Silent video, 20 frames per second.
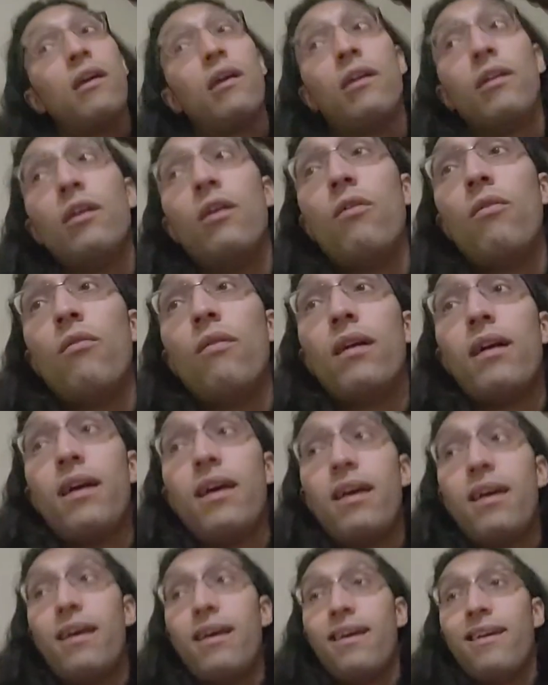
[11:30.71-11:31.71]
yo,
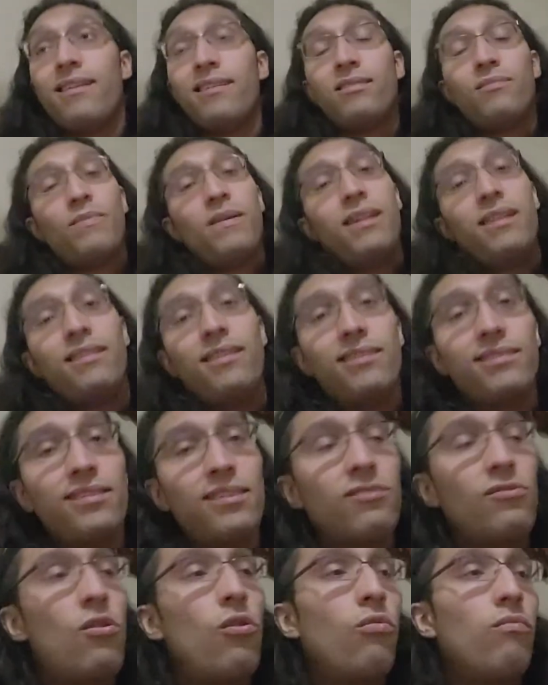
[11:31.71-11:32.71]
an
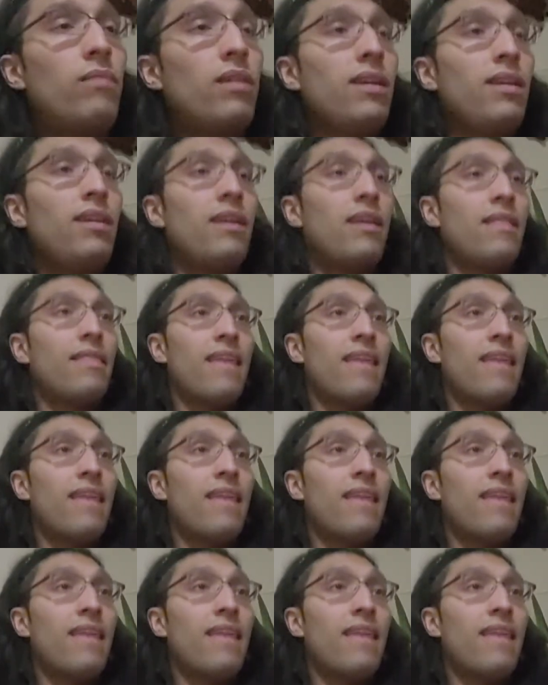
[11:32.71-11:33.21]
espiritista told me